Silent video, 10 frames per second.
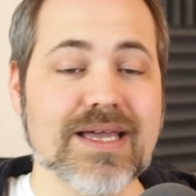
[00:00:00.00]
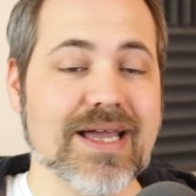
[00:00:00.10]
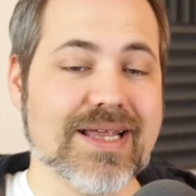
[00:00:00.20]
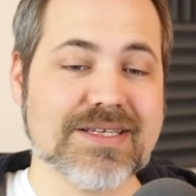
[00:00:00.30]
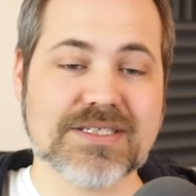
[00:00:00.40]

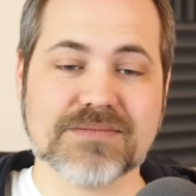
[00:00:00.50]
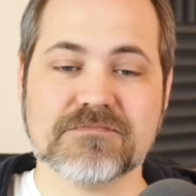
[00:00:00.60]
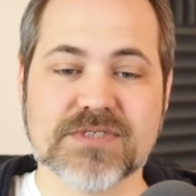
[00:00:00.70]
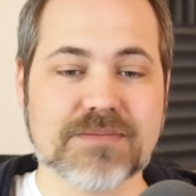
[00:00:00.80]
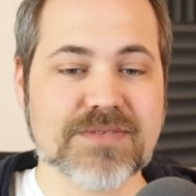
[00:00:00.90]
And
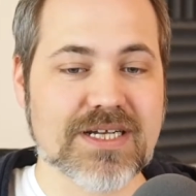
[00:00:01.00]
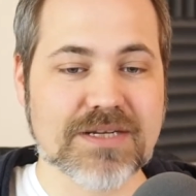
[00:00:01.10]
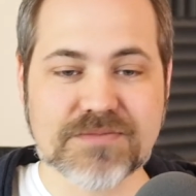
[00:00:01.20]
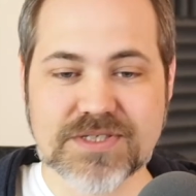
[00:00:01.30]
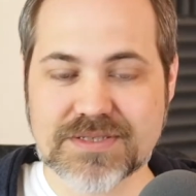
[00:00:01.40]

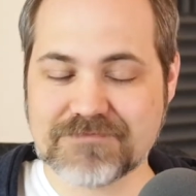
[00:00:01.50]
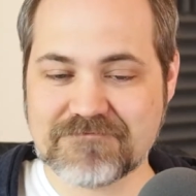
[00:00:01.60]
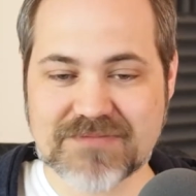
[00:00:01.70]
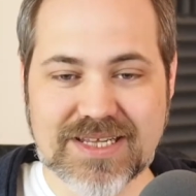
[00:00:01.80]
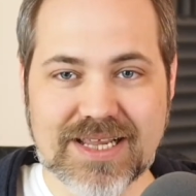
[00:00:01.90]
sometimes
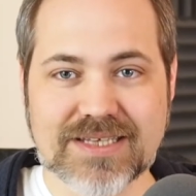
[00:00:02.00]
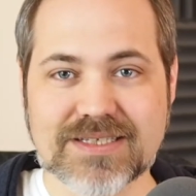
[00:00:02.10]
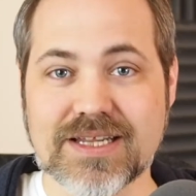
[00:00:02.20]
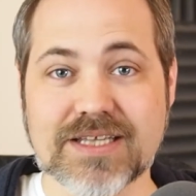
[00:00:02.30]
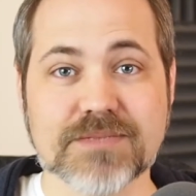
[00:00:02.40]
it
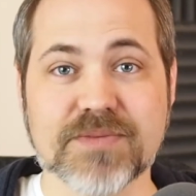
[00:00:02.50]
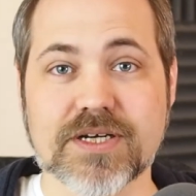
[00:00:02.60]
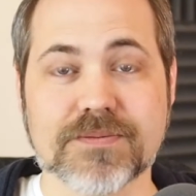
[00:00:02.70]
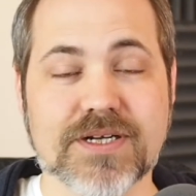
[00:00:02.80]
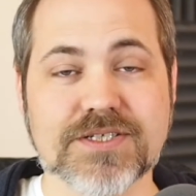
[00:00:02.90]
is a
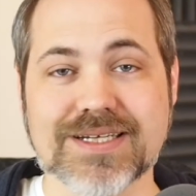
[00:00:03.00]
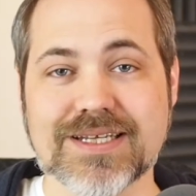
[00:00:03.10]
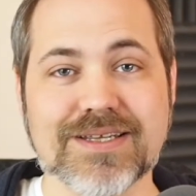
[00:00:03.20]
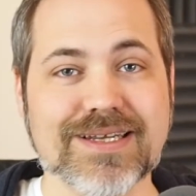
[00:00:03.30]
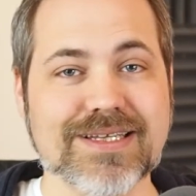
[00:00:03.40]
bigger project
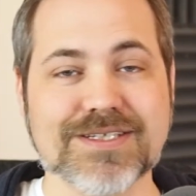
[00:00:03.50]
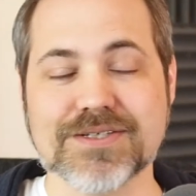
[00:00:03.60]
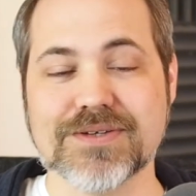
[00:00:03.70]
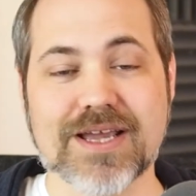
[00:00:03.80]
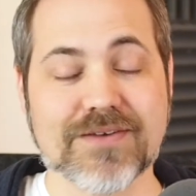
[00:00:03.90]
and you need
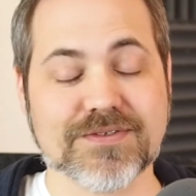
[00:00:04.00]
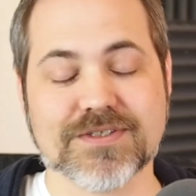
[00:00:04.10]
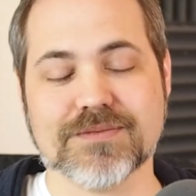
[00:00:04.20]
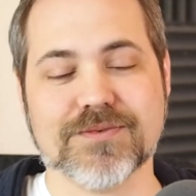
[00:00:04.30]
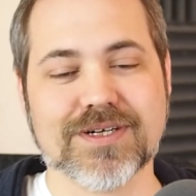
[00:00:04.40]
to have
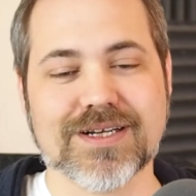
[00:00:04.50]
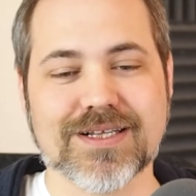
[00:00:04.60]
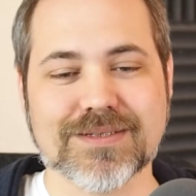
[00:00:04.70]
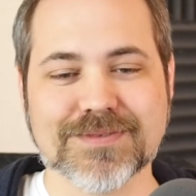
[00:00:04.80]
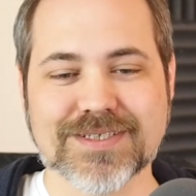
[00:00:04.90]
some more
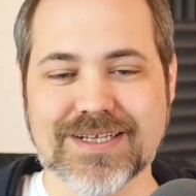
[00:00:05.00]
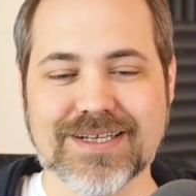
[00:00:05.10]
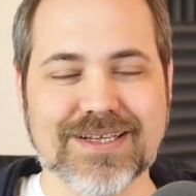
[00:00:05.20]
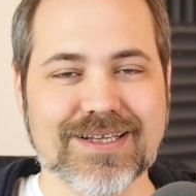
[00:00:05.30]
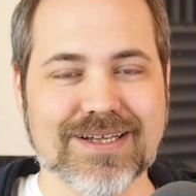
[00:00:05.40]
columns.
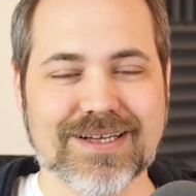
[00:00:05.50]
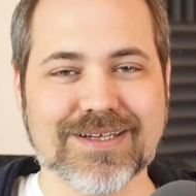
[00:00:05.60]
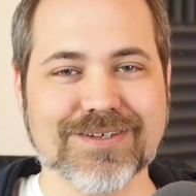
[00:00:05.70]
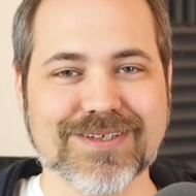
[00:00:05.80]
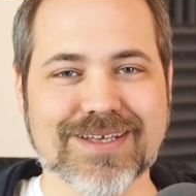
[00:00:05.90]
I
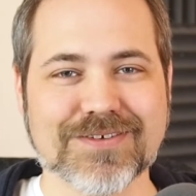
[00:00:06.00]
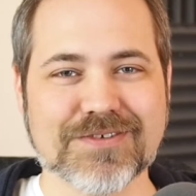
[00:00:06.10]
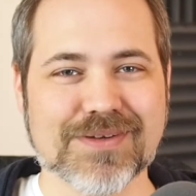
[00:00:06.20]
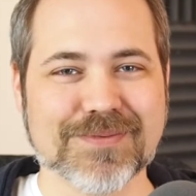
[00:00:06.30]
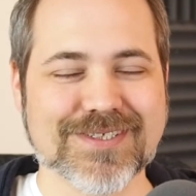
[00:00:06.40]
know a lot of
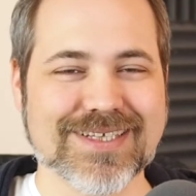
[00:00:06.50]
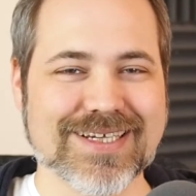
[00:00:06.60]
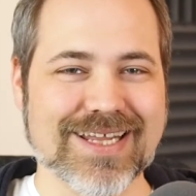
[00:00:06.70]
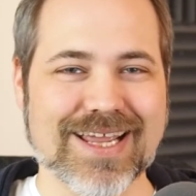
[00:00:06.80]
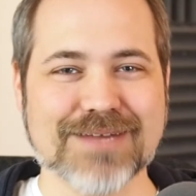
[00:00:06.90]
developers who
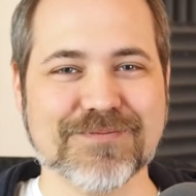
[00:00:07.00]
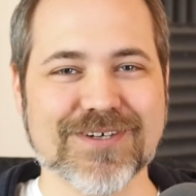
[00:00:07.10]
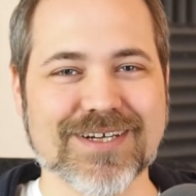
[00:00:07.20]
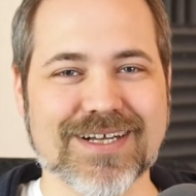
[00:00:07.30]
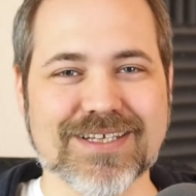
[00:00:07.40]
like to add
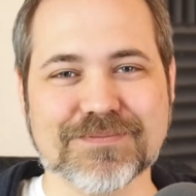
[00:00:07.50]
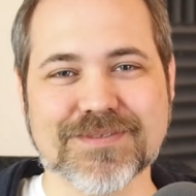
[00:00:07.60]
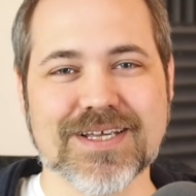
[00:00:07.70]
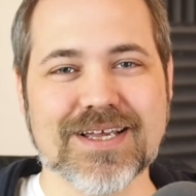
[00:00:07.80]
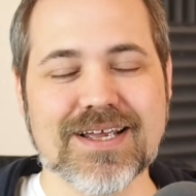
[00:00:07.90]
more
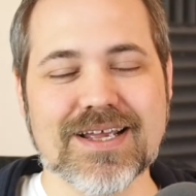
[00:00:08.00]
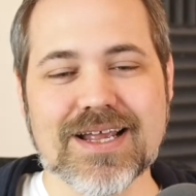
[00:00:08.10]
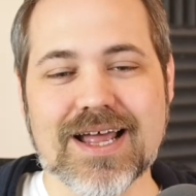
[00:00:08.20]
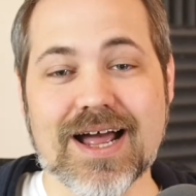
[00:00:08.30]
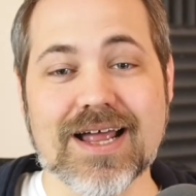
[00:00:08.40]
columns.
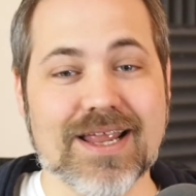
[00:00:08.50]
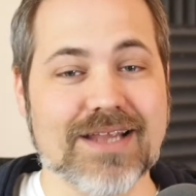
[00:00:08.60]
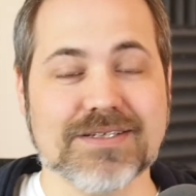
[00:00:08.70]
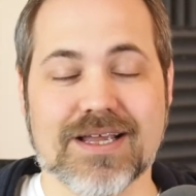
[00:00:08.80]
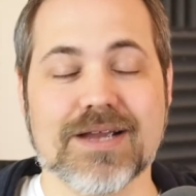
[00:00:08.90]

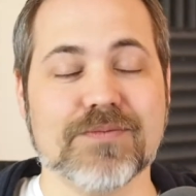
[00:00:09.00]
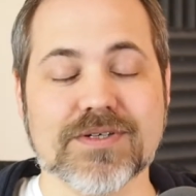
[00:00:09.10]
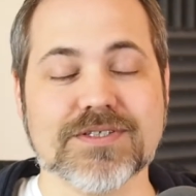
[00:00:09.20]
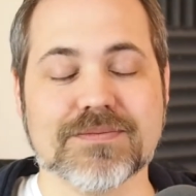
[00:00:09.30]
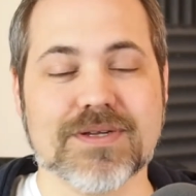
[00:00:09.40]
And I
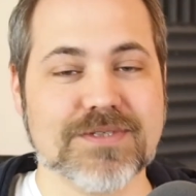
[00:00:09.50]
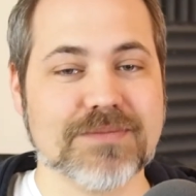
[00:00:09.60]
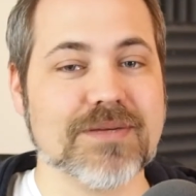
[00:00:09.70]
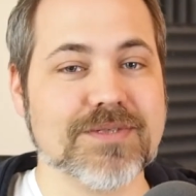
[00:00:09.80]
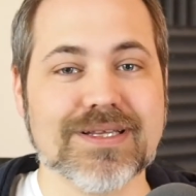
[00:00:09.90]
will sometimes.
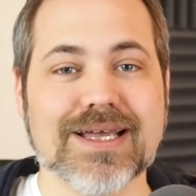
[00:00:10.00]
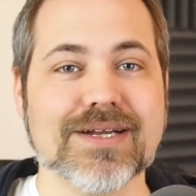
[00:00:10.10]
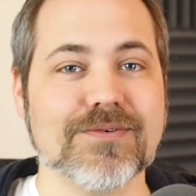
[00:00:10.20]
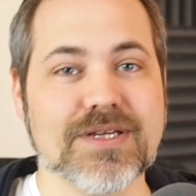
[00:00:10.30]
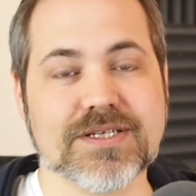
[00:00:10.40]
Sometimes I'll add
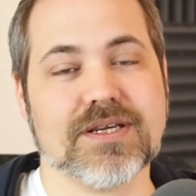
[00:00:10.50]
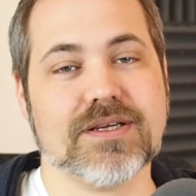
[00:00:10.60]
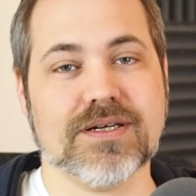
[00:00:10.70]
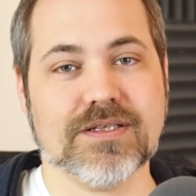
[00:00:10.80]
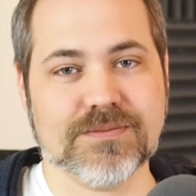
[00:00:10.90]
a risk
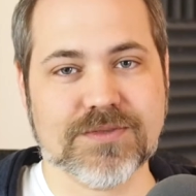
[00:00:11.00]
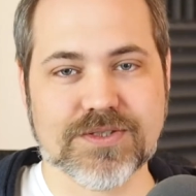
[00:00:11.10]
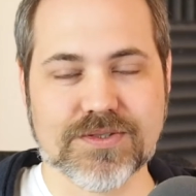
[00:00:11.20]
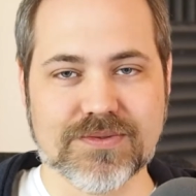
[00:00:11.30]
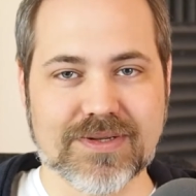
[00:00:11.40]
column
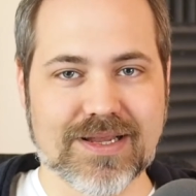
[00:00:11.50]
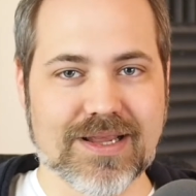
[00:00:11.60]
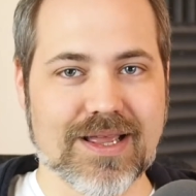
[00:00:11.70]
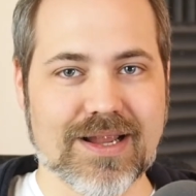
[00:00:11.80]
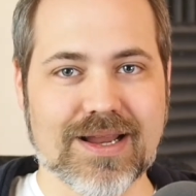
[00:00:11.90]
to
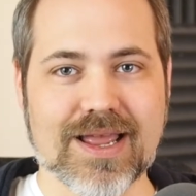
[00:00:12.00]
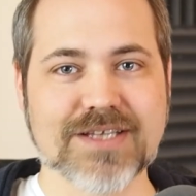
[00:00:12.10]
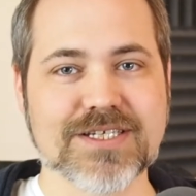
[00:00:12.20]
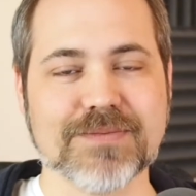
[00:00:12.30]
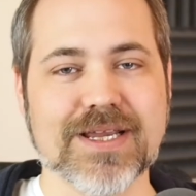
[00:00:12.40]

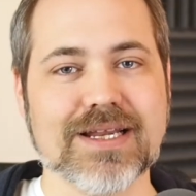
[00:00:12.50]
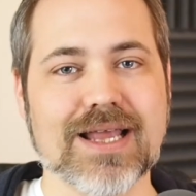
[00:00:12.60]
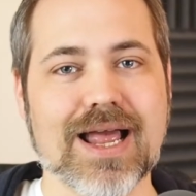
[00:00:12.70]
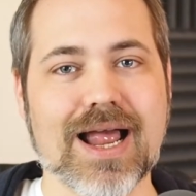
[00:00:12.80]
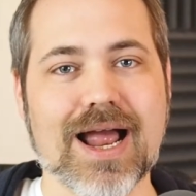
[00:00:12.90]
estimate
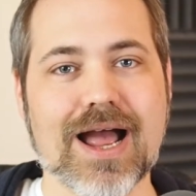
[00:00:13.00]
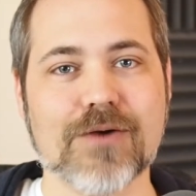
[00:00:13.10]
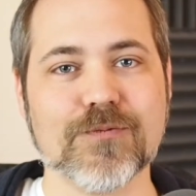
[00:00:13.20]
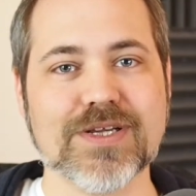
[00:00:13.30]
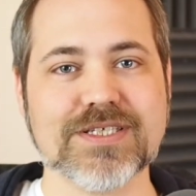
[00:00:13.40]
how
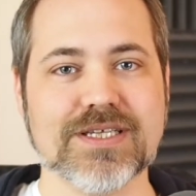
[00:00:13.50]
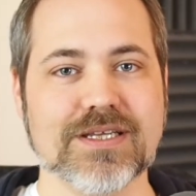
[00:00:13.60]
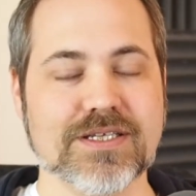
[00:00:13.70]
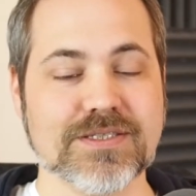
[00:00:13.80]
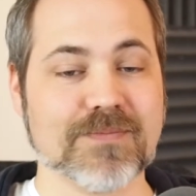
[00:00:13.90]
risky it
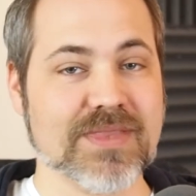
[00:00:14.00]
is.